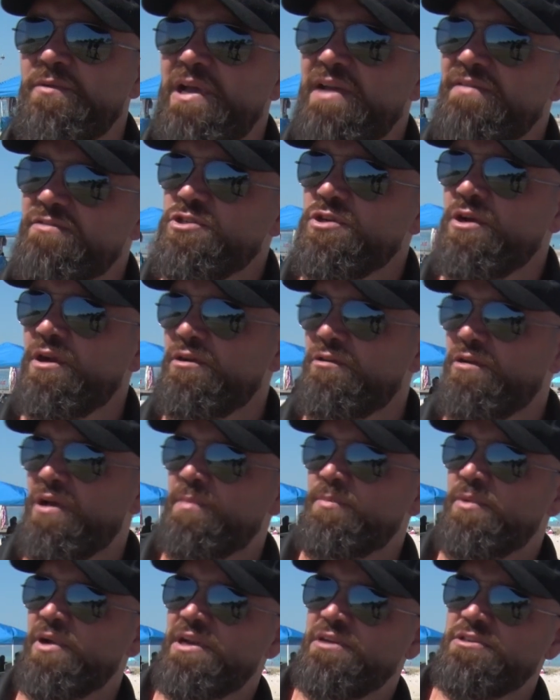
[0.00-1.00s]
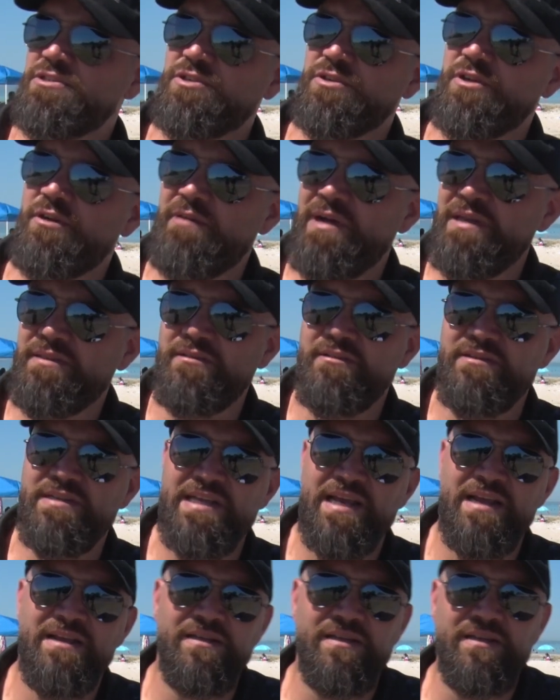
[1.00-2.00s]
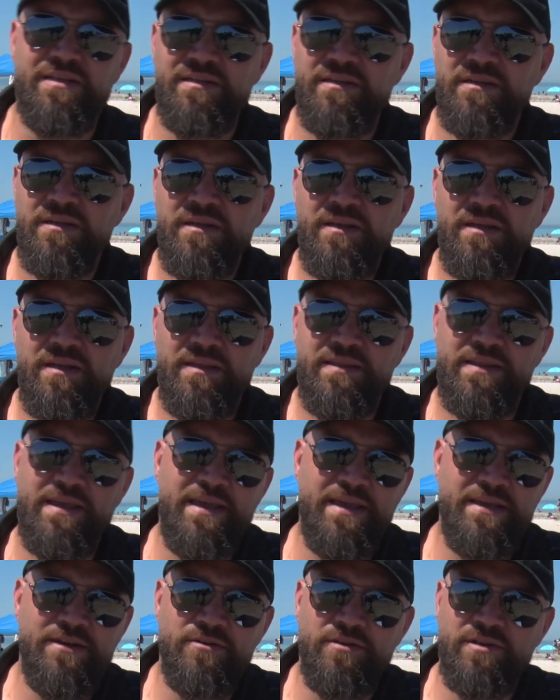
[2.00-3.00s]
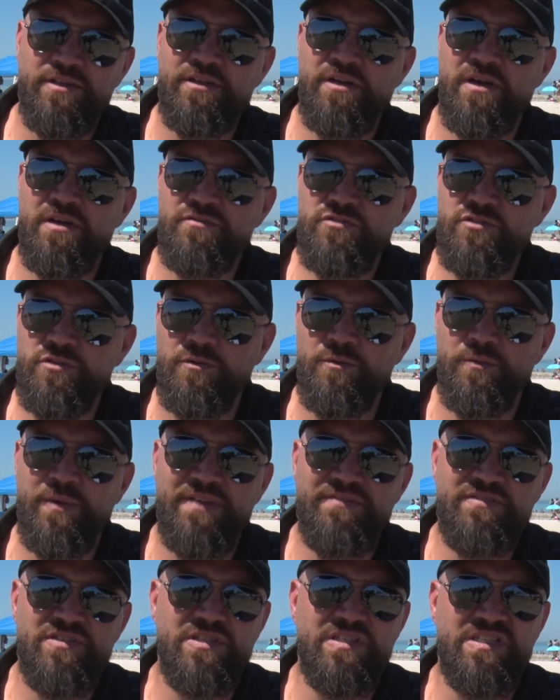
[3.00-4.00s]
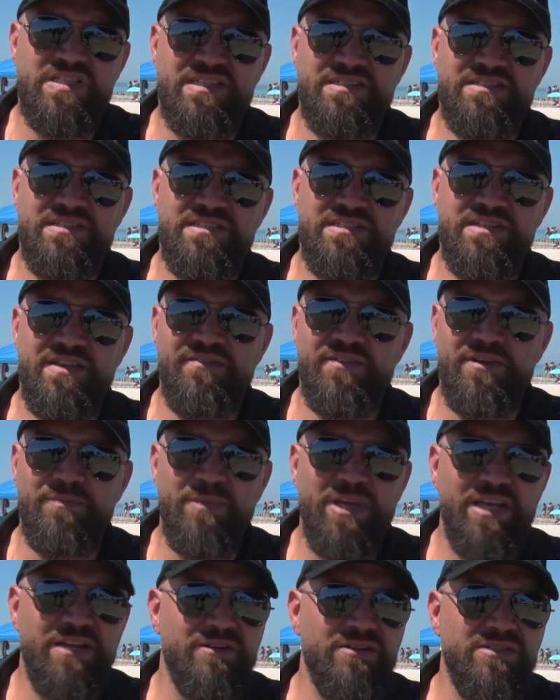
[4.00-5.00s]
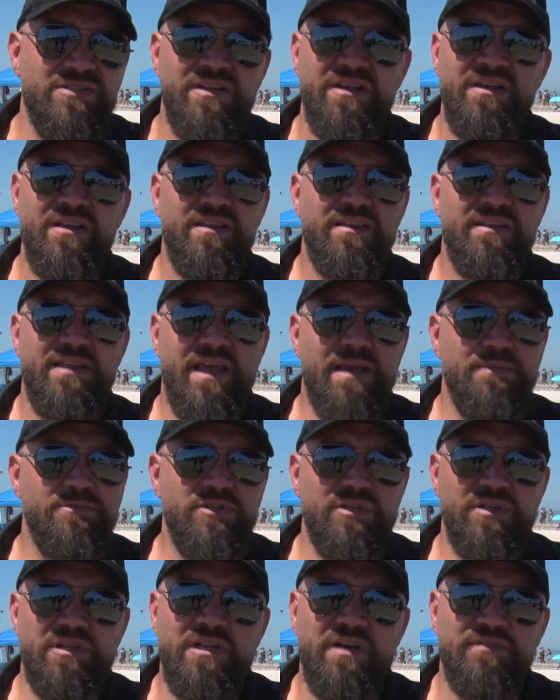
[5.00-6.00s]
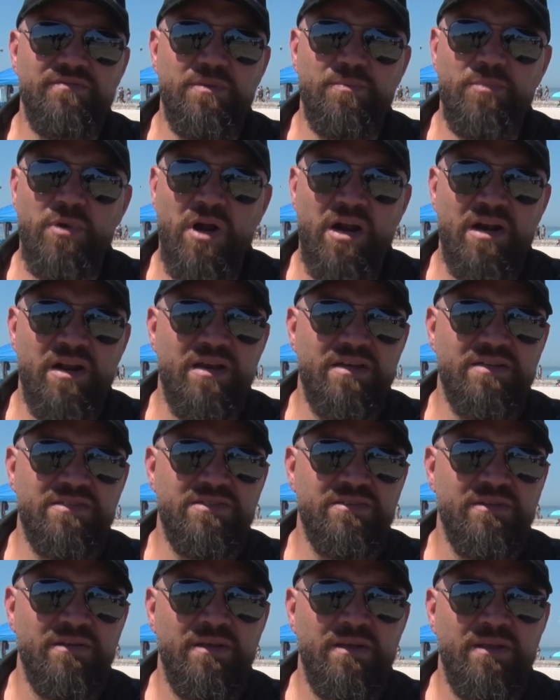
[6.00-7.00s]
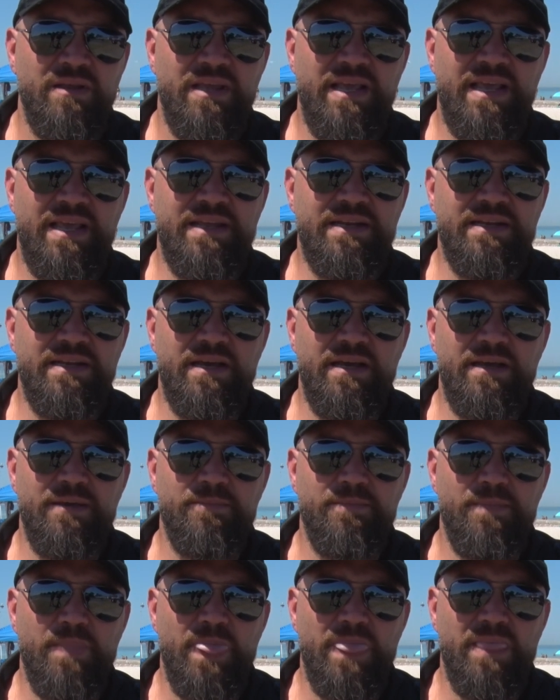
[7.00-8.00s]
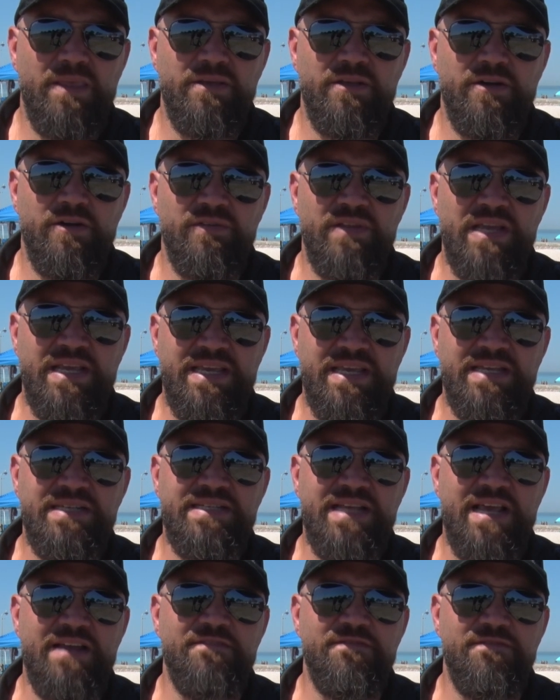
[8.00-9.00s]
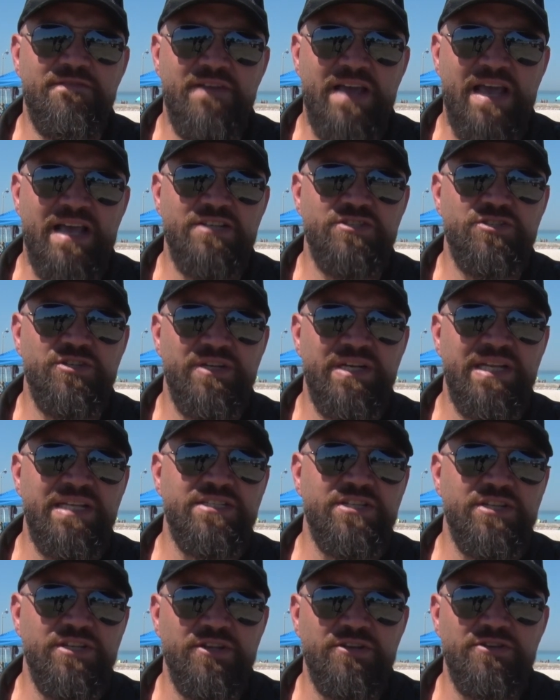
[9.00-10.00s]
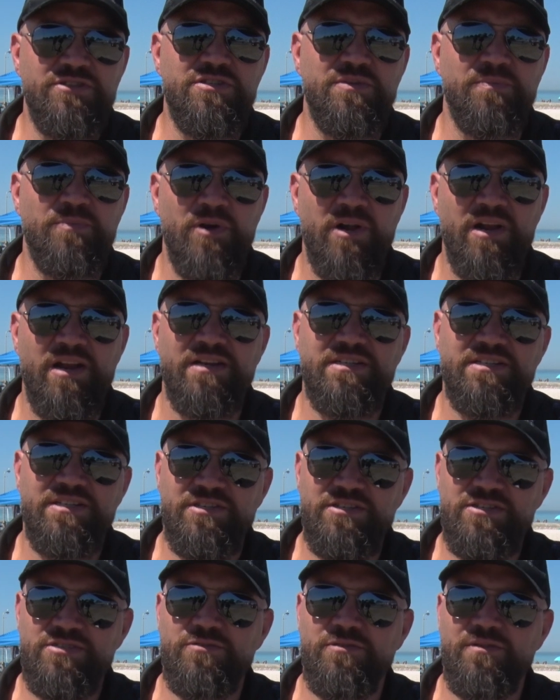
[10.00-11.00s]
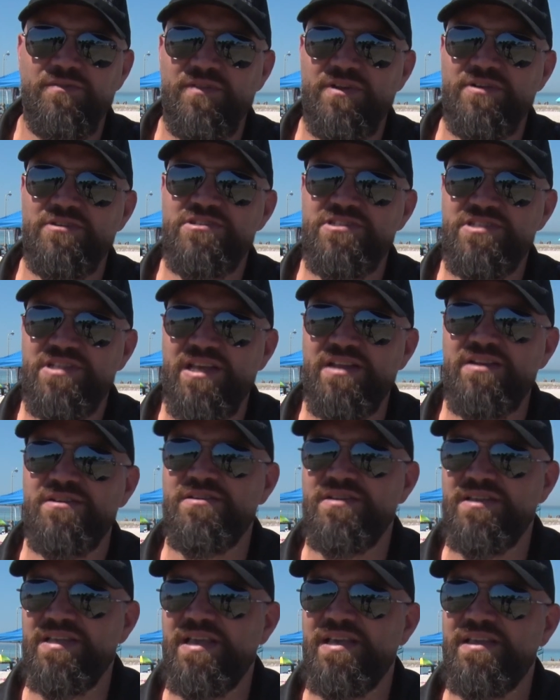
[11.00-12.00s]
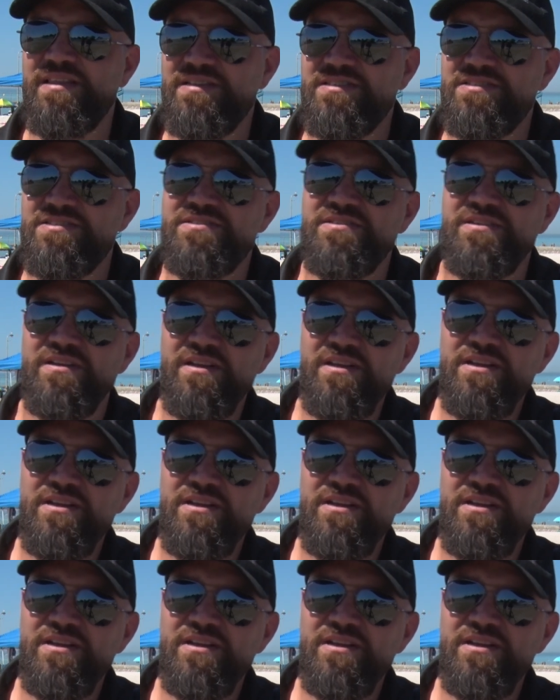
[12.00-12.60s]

We have charter operators who go out there daily and they anchor on the offshore reefs in 60, 70 meters. They absolutely love the products. And, you know, they get down fast. You need to use the product and you sort of understand, oh yeah, that's